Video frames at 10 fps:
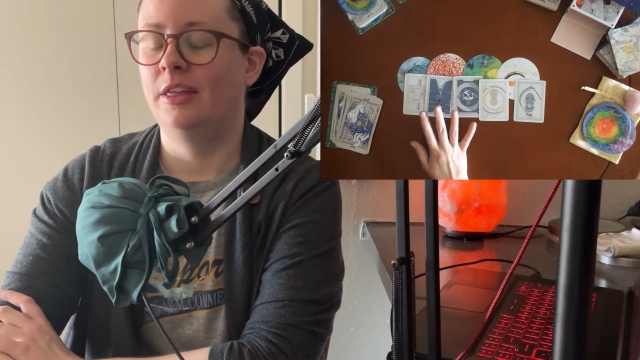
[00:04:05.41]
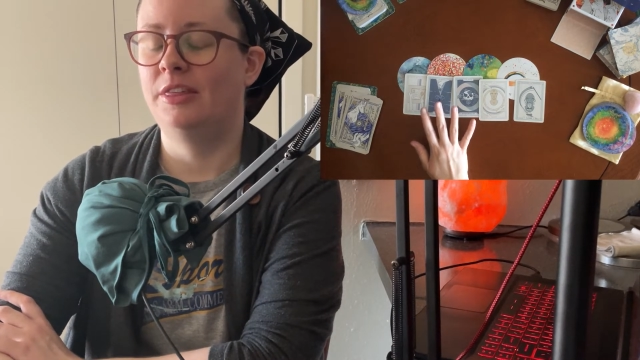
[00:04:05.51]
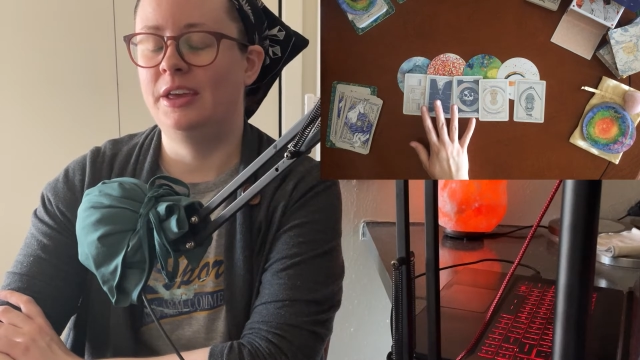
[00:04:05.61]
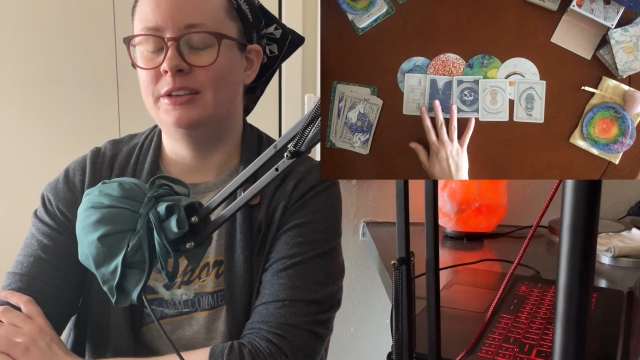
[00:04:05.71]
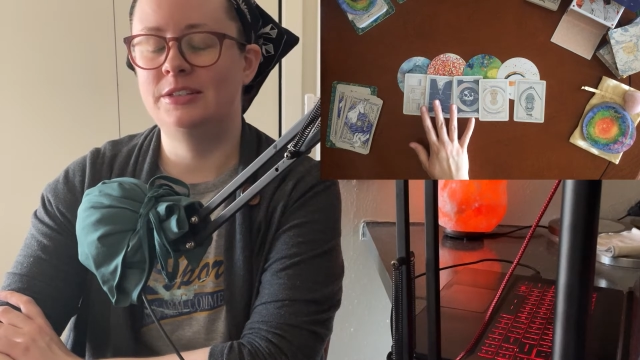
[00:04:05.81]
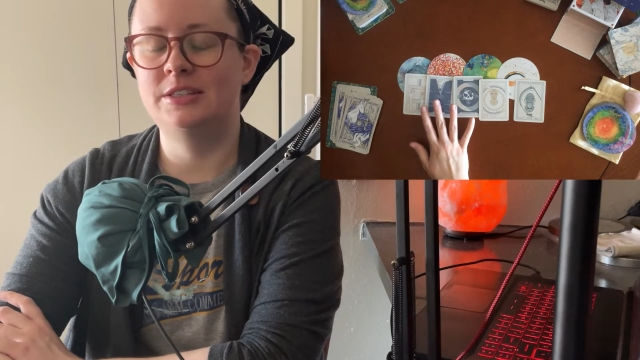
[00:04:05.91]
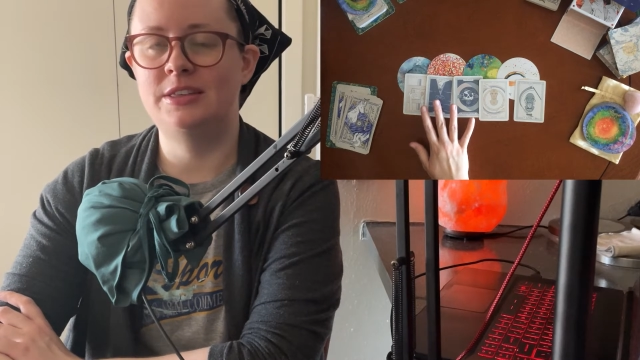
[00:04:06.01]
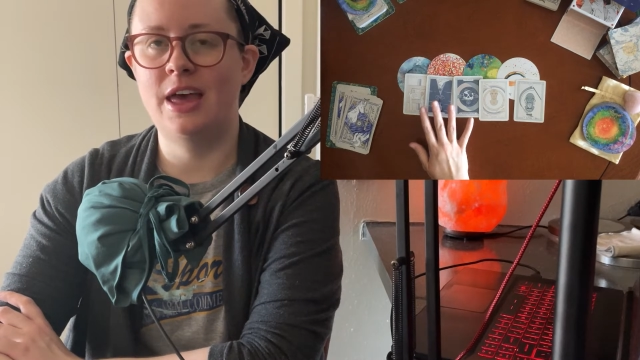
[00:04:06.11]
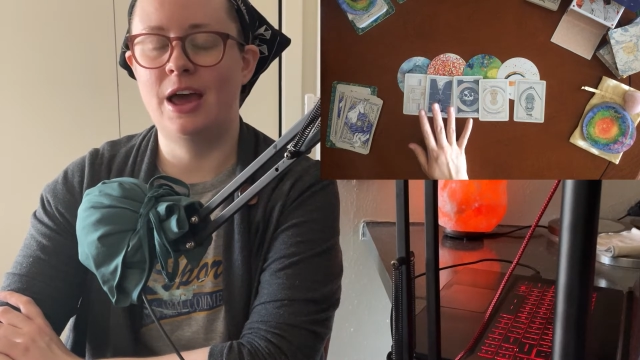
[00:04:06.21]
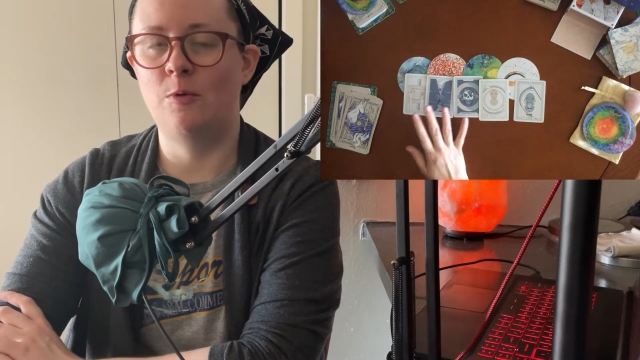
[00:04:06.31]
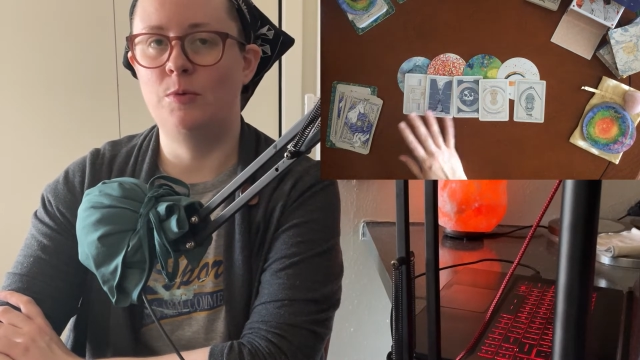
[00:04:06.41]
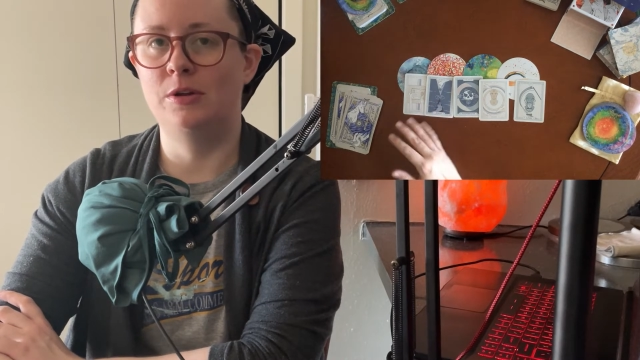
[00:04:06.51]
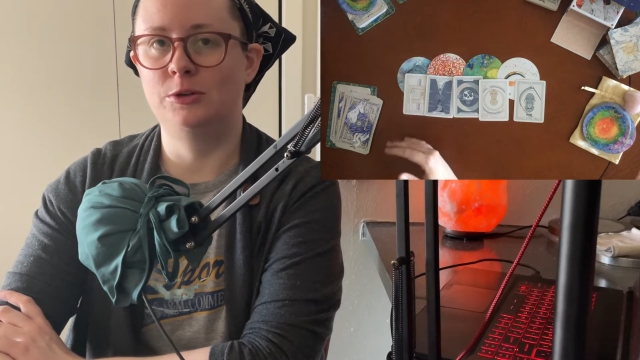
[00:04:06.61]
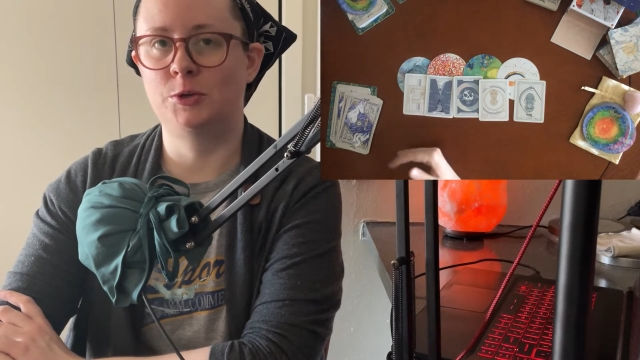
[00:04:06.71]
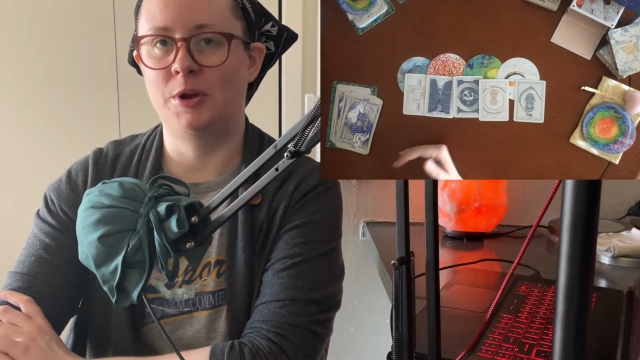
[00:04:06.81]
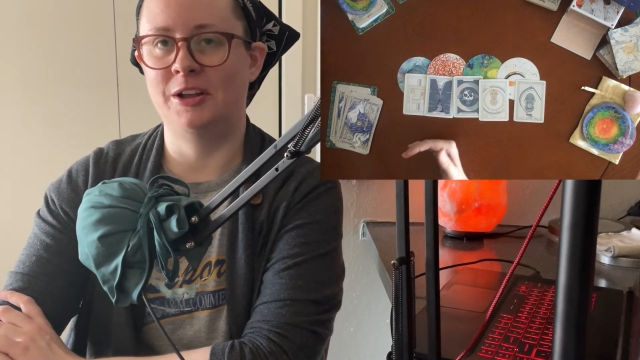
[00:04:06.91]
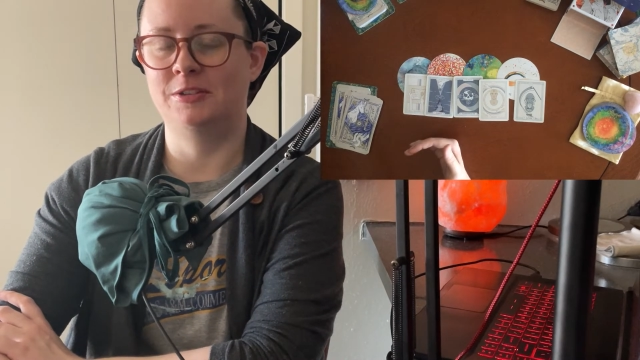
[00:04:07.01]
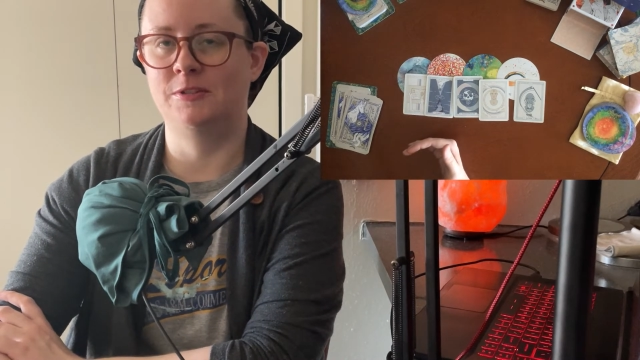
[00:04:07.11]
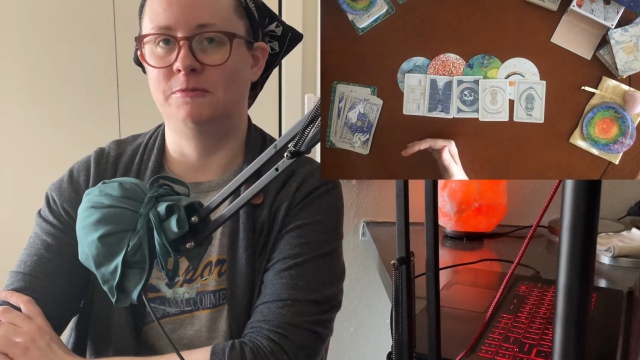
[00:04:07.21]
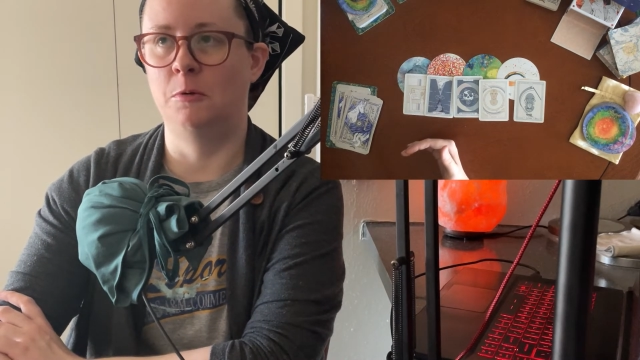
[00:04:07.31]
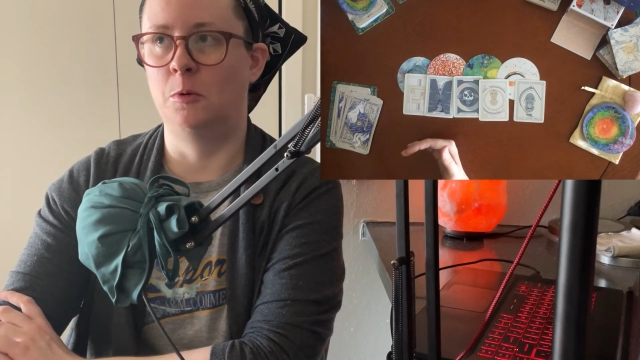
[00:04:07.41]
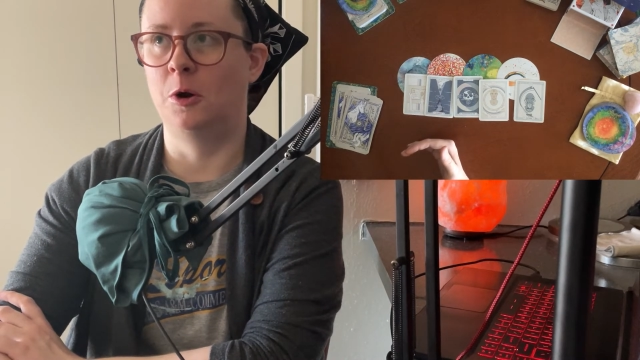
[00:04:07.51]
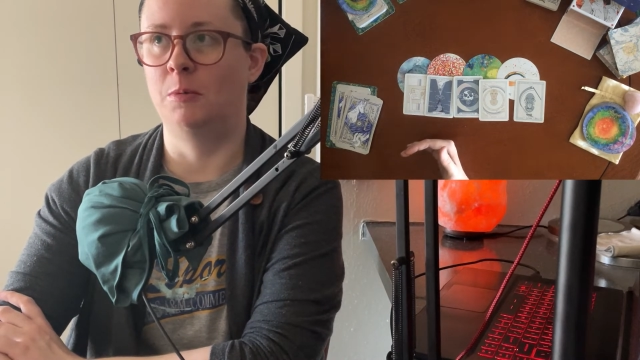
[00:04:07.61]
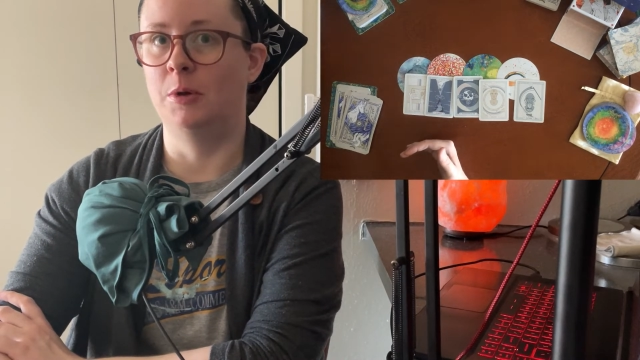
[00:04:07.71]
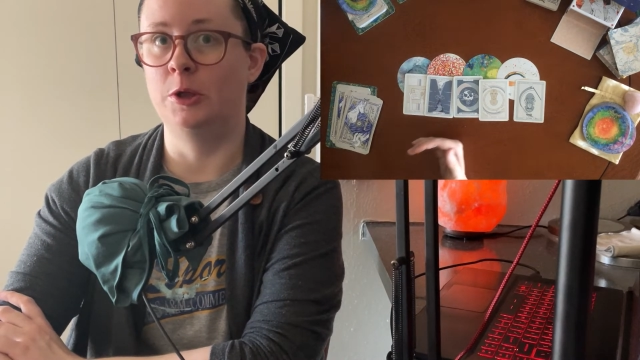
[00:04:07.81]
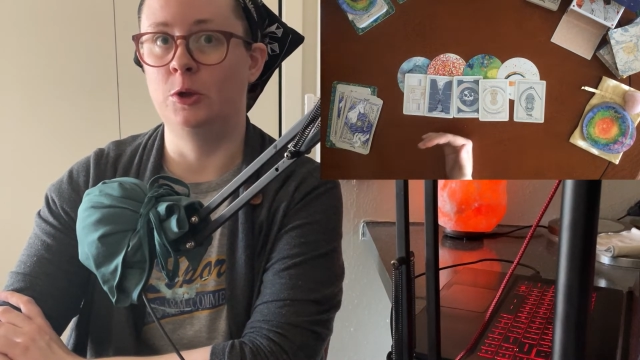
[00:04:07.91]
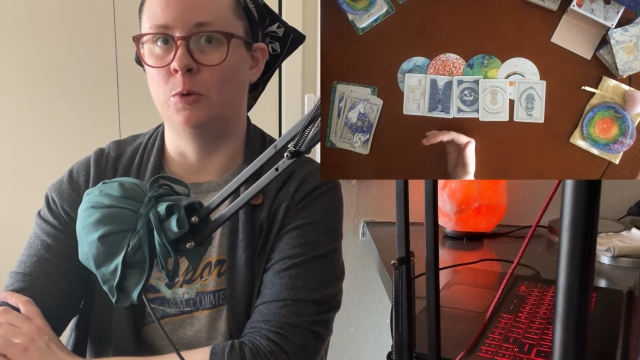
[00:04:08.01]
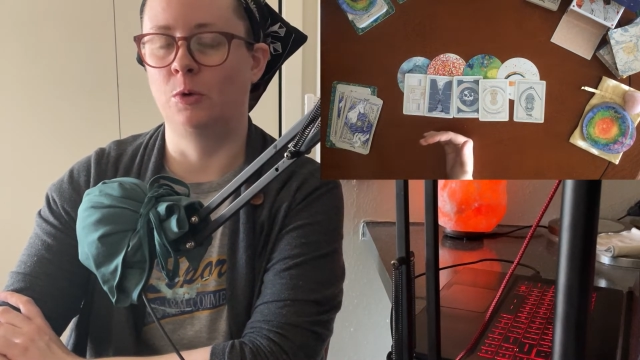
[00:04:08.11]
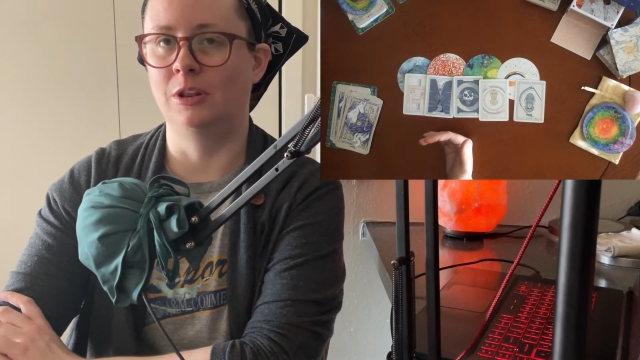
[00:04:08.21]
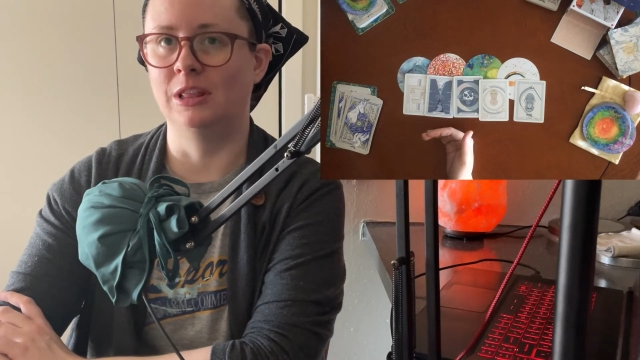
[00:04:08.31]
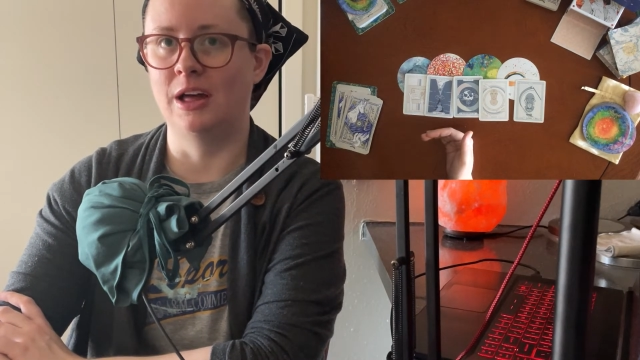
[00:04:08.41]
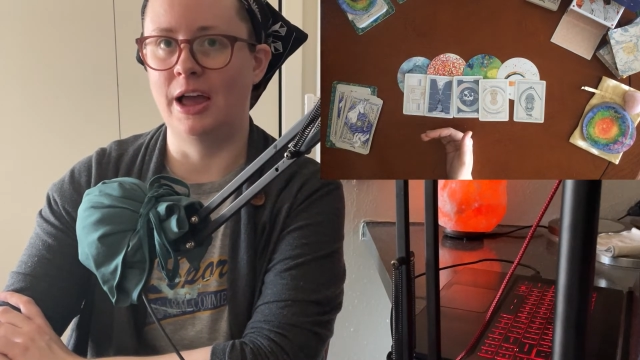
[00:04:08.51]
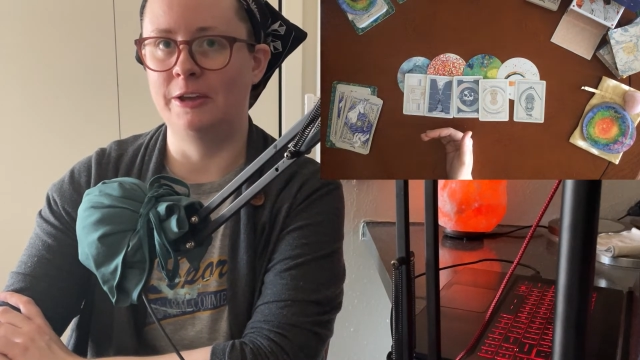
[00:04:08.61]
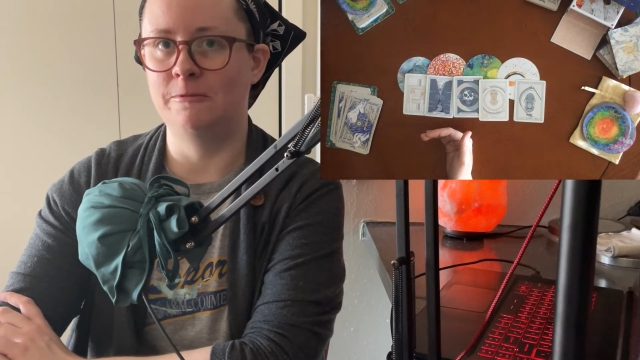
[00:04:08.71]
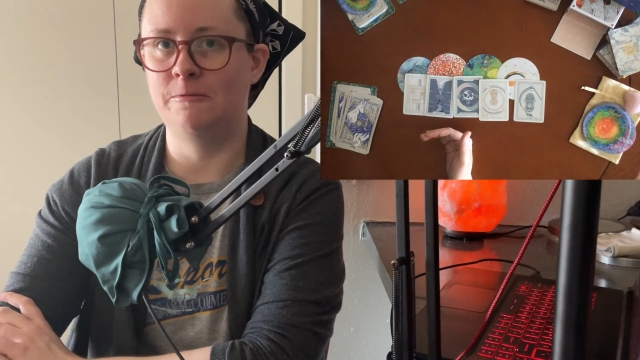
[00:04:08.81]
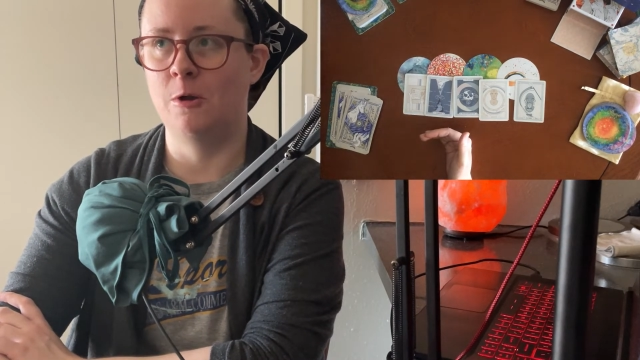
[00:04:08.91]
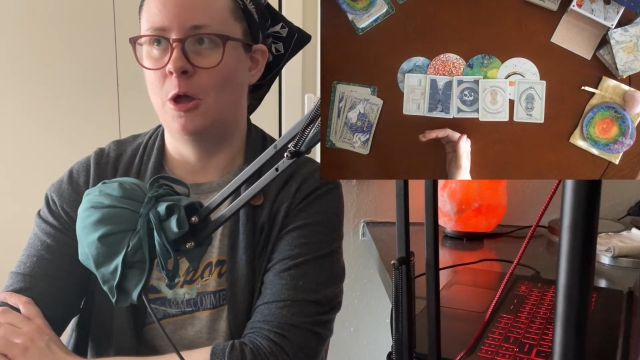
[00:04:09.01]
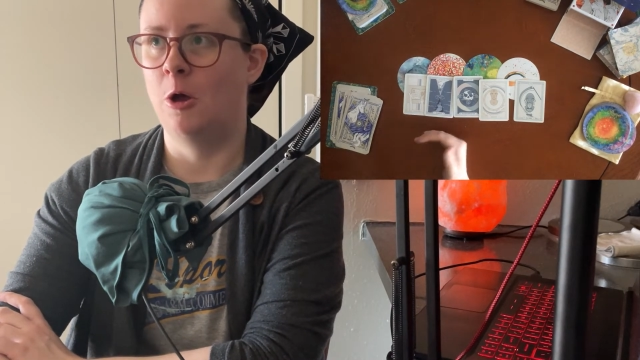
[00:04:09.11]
things that will transform your life